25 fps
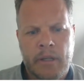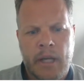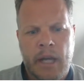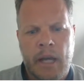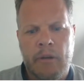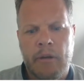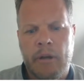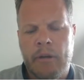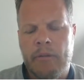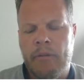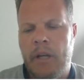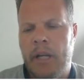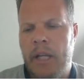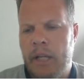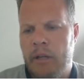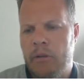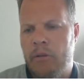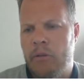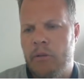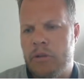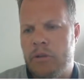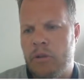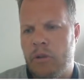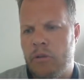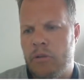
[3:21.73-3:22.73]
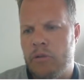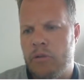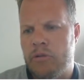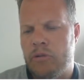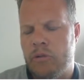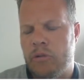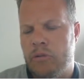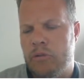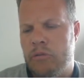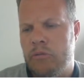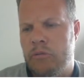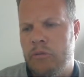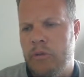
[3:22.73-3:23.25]
However, Lego is
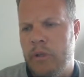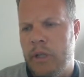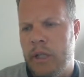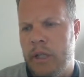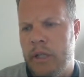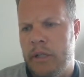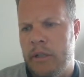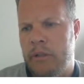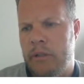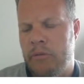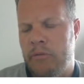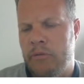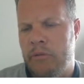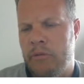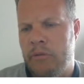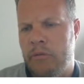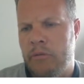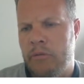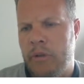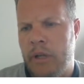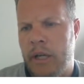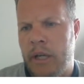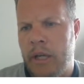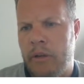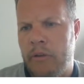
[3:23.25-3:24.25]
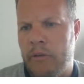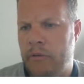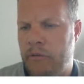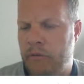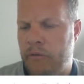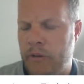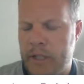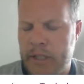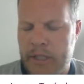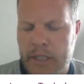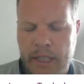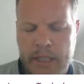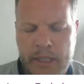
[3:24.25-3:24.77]
also, a
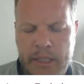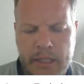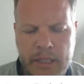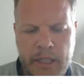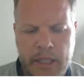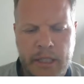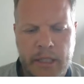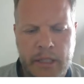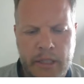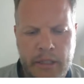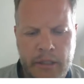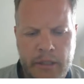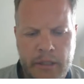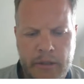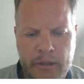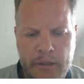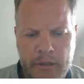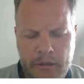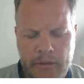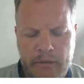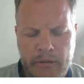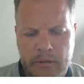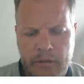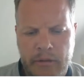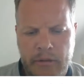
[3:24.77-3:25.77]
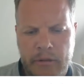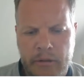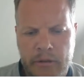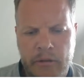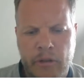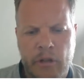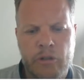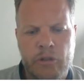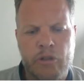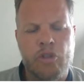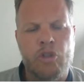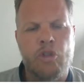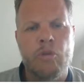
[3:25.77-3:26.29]
fantastic
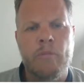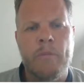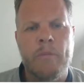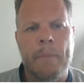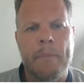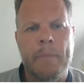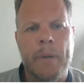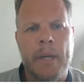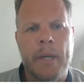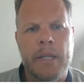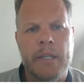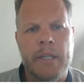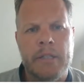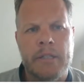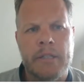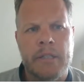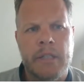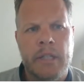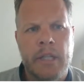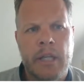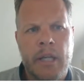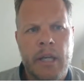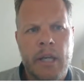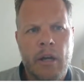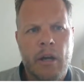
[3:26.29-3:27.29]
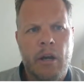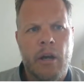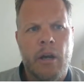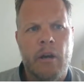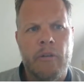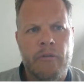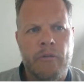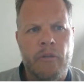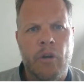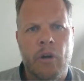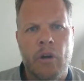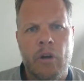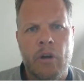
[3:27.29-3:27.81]
consumer base
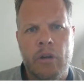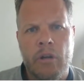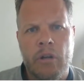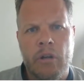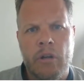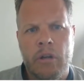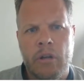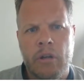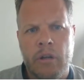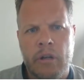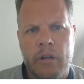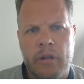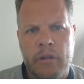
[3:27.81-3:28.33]
of loyal